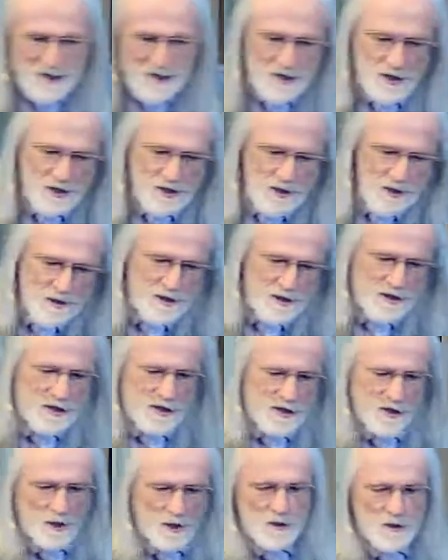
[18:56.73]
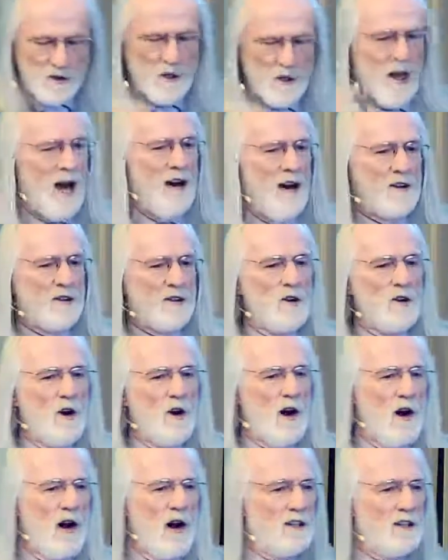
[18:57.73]
to the social
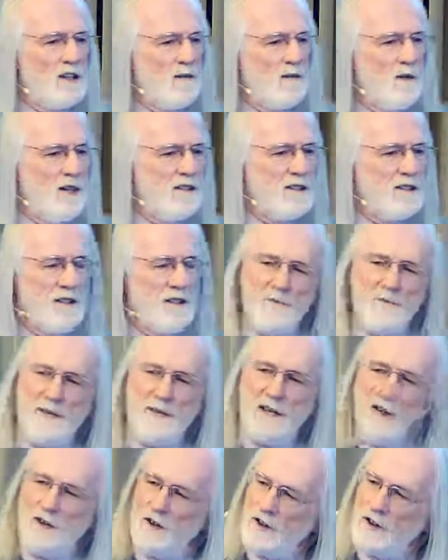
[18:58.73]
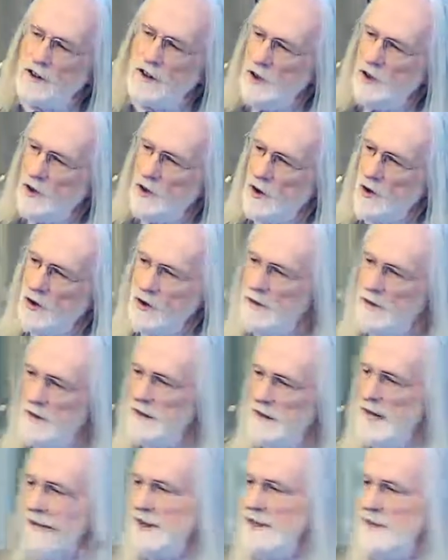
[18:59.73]
outcry to be something on the order of
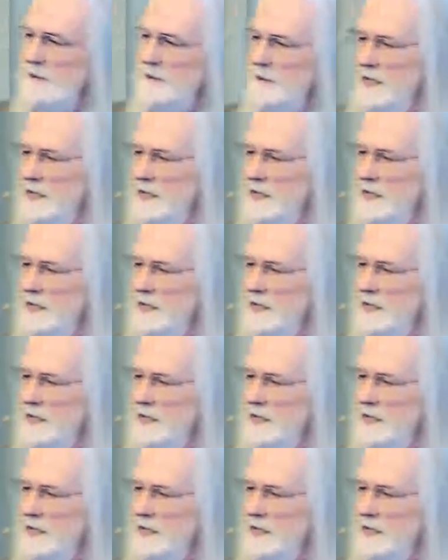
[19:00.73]
let them eat